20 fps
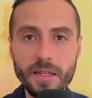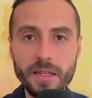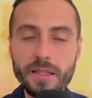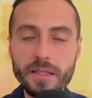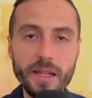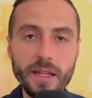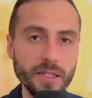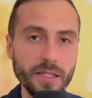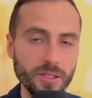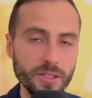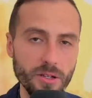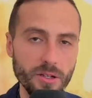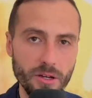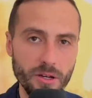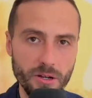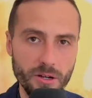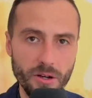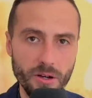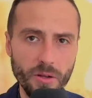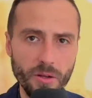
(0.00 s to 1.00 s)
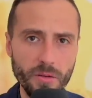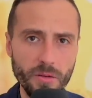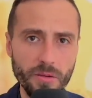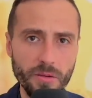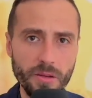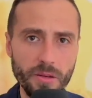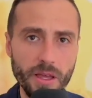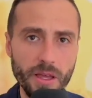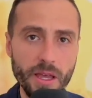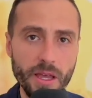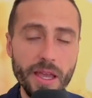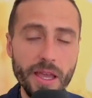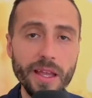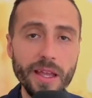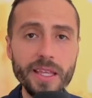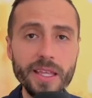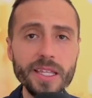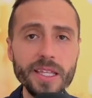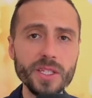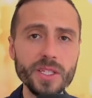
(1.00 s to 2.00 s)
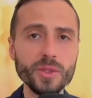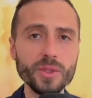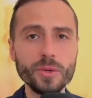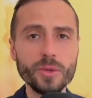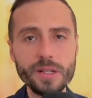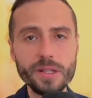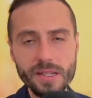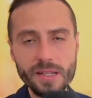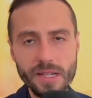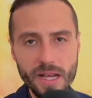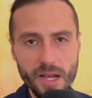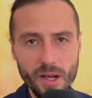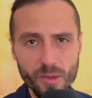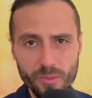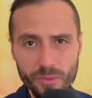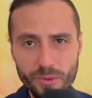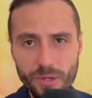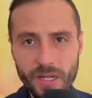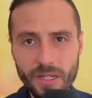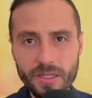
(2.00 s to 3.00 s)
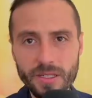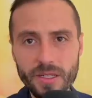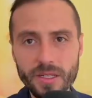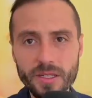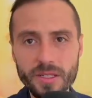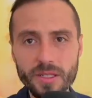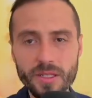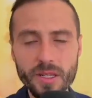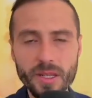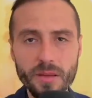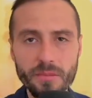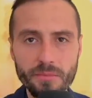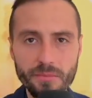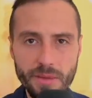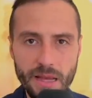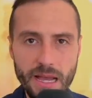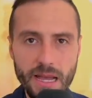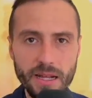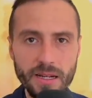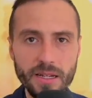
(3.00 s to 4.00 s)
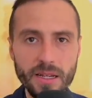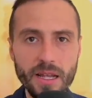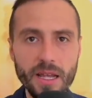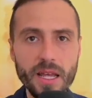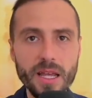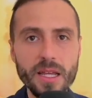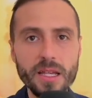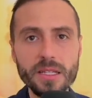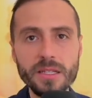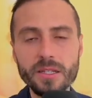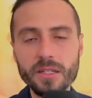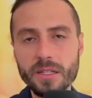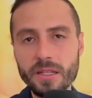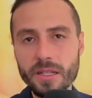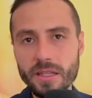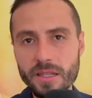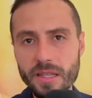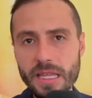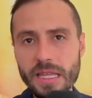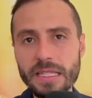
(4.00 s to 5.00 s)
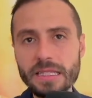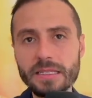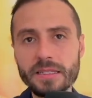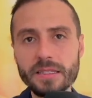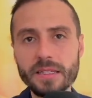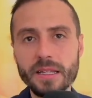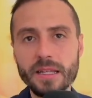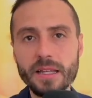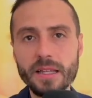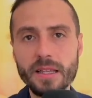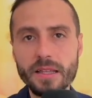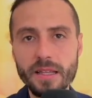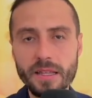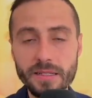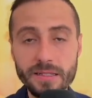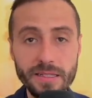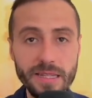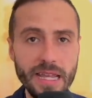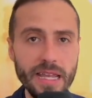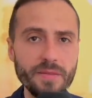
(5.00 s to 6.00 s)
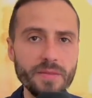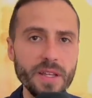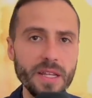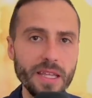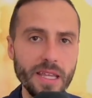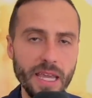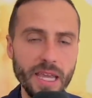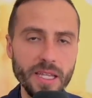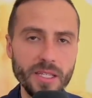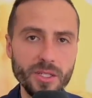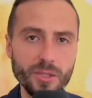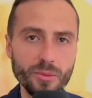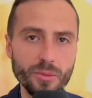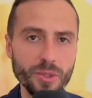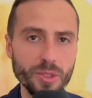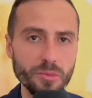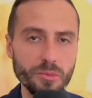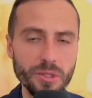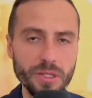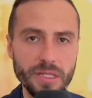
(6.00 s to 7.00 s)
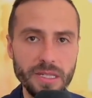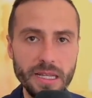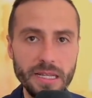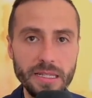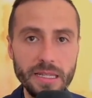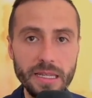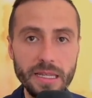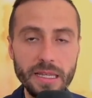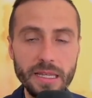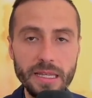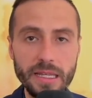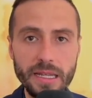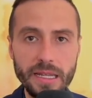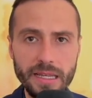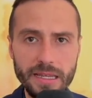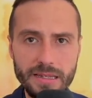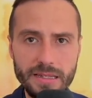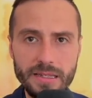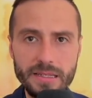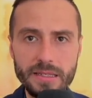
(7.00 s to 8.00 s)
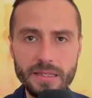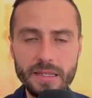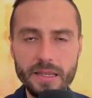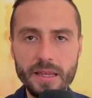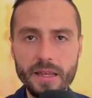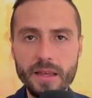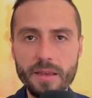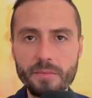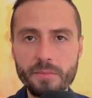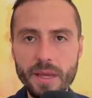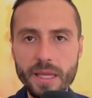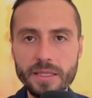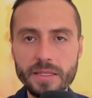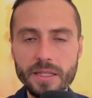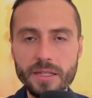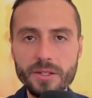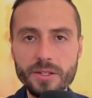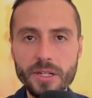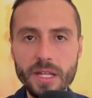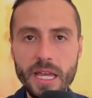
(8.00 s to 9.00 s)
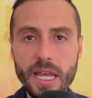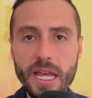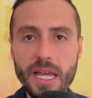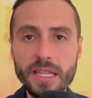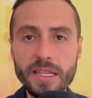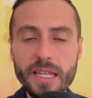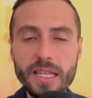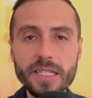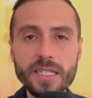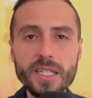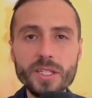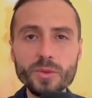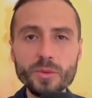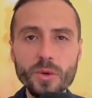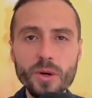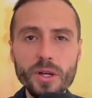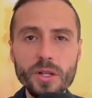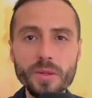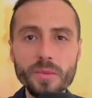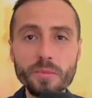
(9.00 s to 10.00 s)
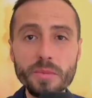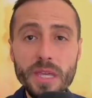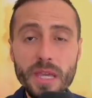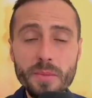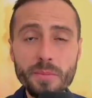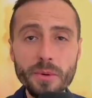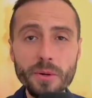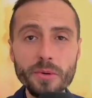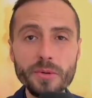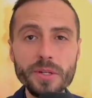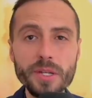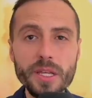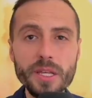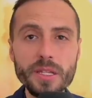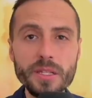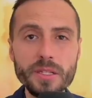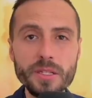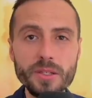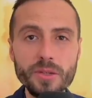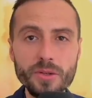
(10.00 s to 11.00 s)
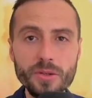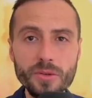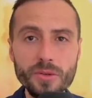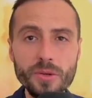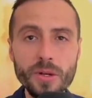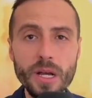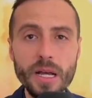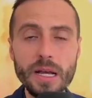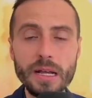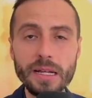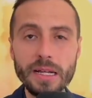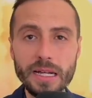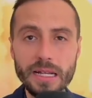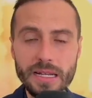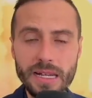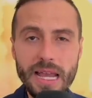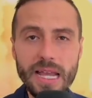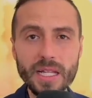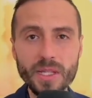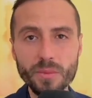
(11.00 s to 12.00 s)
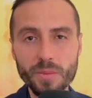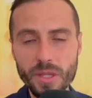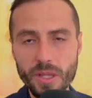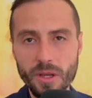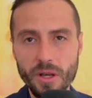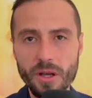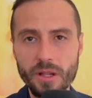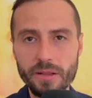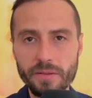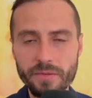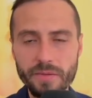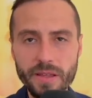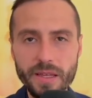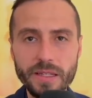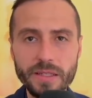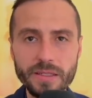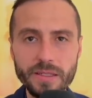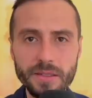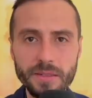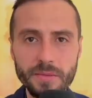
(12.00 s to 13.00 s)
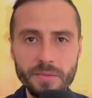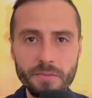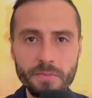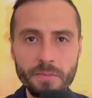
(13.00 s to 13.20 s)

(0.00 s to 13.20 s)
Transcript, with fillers: that is not all. And this is what now brings us back to the things that David Gates was presenting in his message. This is what people need to connect with all of this.